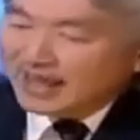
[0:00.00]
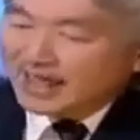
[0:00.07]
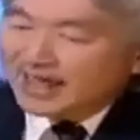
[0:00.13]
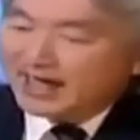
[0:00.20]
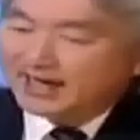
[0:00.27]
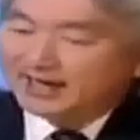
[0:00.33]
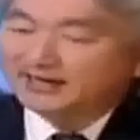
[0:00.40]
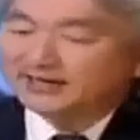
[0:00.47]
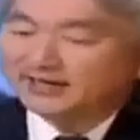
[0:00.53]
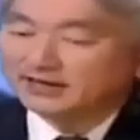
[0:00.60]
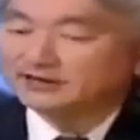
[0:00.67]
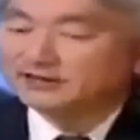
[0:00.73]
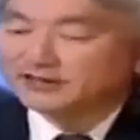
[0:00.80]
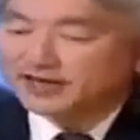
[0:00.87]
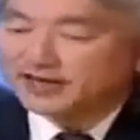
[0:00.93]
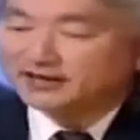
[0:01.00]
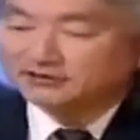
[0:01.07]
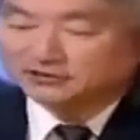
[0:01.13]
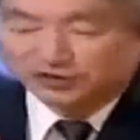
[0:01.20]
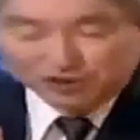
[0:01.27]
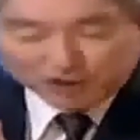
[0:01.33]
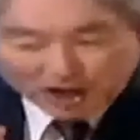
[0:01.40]
And it'll
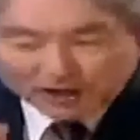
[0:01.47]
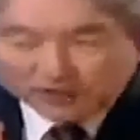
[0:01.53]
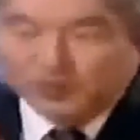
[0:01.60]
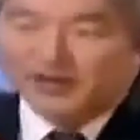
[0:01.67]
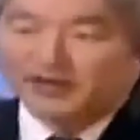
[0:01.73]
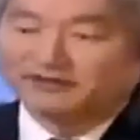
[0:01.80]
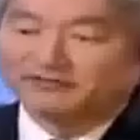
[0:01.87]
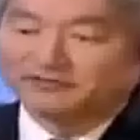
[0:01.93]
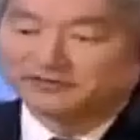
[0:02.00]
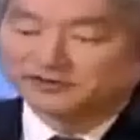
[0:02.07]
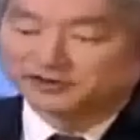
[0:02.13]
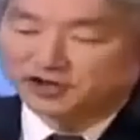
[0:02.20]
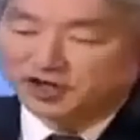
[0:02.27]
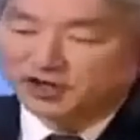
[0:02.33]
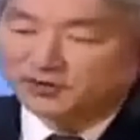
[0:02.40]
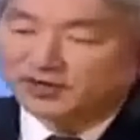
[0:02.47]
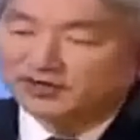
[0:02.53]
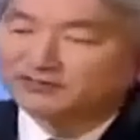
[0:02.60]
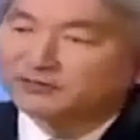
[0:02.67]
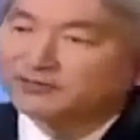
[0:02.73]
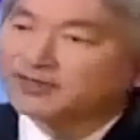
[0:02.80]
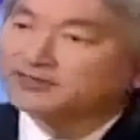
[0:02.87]
detect shock waves
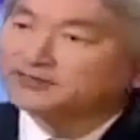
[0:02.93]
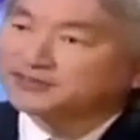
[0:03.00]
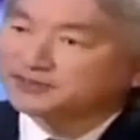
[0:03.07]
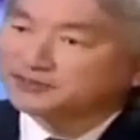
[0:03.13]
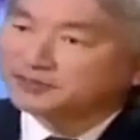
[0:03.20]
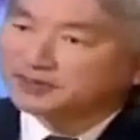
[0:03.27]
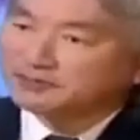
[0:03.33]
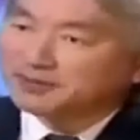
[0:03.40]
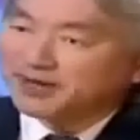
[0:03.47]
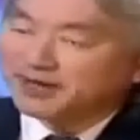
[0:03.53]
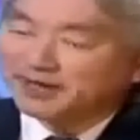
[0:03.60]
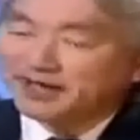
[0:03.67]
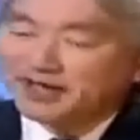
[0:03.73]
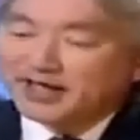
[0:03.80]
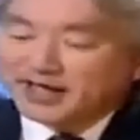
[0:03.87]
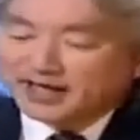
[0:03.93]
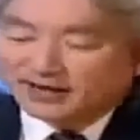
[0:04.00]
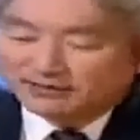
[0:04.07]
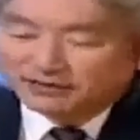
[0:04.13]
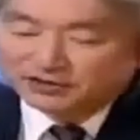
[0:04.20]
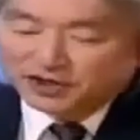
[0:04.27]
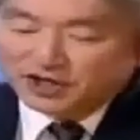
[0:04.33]
from the instant of the Big Bang. And
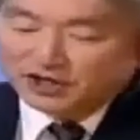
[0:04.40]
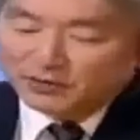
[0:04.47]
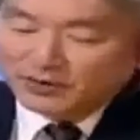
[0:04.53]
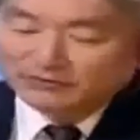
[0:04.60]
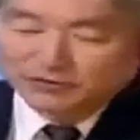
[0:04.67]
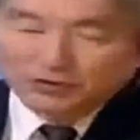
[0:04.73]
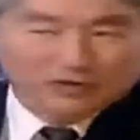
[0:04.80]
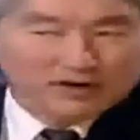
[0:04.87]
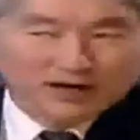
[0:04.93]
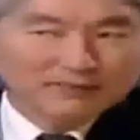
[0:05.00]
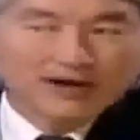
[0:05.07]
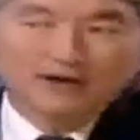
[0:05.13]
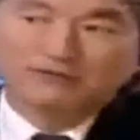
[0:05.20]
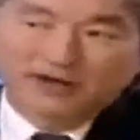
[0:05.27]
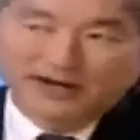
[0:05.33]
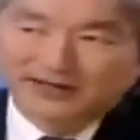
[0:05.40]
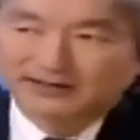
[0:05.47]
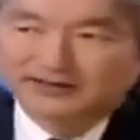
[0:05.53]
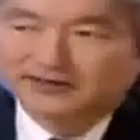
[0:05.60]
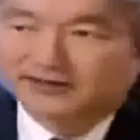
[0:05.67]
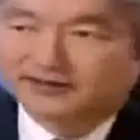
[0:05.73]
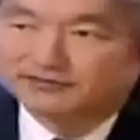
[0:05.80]
if the shock waves don't come out
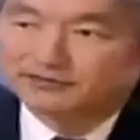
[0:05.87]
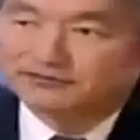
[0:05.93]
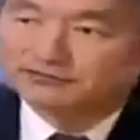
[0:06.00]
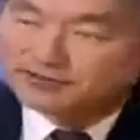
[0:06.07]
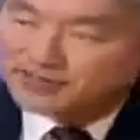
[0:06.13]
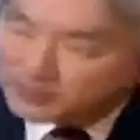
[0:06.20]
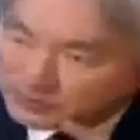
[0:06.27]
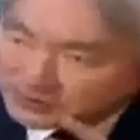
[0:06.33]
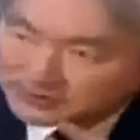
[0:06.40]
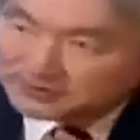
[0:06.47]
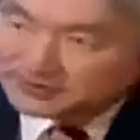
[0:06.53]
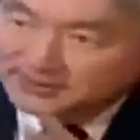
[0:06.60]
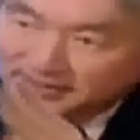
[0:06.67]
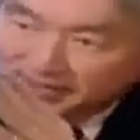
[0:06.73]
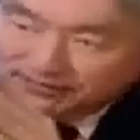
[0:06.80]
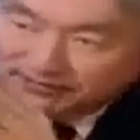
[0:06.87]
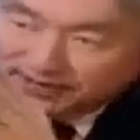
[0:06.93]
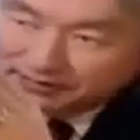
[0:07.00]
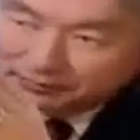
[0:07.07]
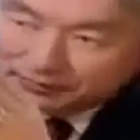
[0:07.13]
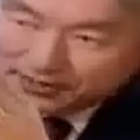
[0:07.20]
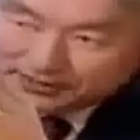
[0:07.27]
right, if the frequency of
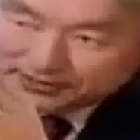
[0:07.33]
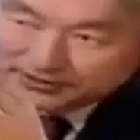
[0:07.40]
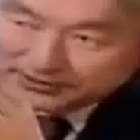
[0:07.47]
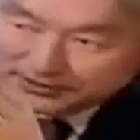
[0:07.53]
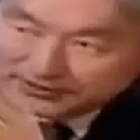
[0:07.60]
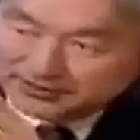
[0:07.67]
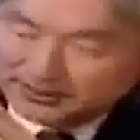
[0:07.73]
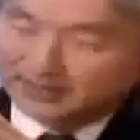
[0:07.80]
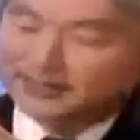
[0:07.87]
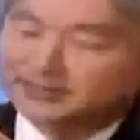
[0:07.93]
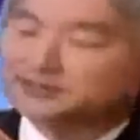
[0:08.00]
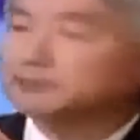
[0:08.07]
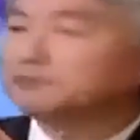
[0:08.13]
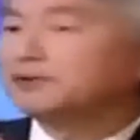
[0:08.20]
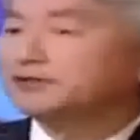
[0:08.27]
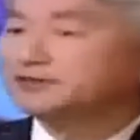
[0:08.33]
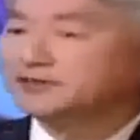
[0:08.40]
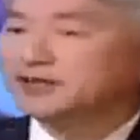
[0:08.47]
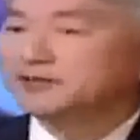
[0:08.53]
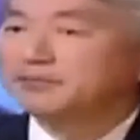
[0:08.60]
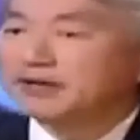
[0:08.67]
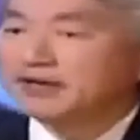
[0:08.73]
vibrations that LISA picks
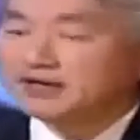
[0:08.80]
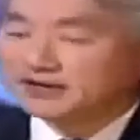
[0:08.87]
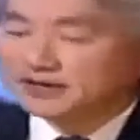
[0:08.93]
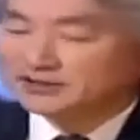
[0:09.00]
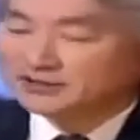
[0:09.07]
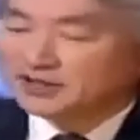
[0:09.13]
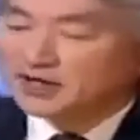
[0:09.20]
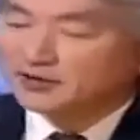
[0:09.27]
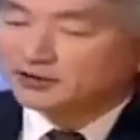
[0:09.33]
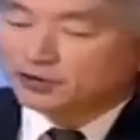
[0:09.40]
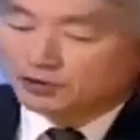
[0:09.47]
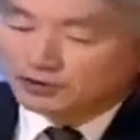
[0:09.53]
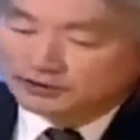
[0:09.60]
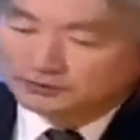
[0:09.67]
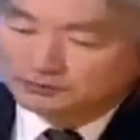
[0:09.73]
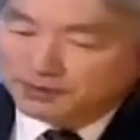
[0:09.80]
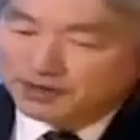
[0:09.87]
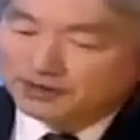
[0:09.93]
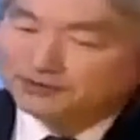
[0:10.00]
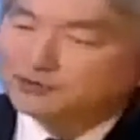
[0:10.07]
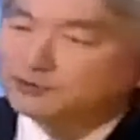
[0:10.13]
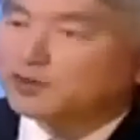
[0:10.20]
up does not
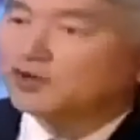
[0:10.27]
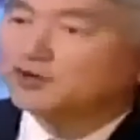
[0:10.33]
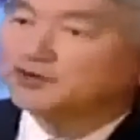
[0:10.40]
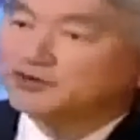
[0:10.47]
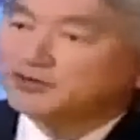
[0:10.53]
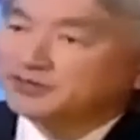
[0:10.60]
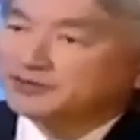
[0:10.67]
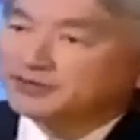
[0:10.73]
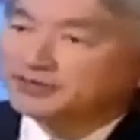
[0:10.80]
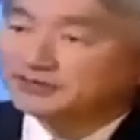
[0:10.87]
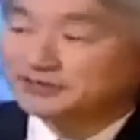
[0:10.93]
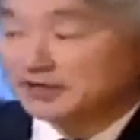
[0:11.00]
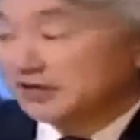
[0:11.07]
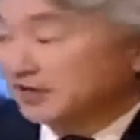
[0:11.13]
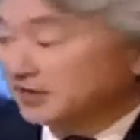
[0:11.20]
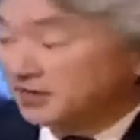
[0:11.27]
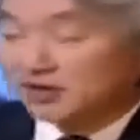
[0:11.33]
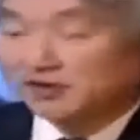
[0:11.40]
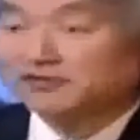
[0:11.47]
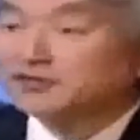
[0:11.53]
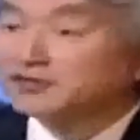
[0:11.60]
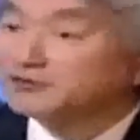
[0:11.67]
correspond to our theories
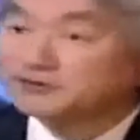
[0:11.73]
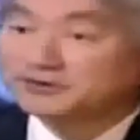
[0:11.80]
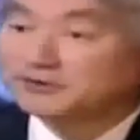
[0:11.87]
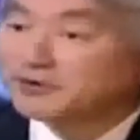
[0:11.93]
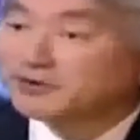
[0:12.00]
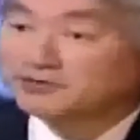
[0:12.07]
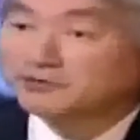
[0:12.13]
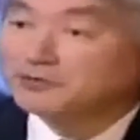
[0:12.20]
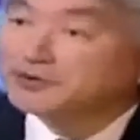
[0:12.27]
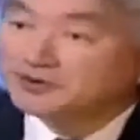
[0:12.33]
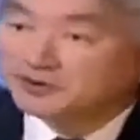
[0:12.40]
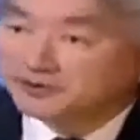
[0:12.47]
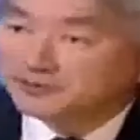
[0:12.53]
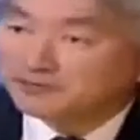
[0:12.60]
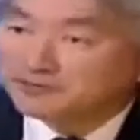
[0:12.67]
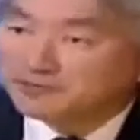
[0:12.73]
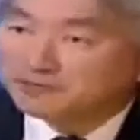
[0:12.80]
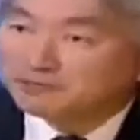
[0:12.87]
go out the window.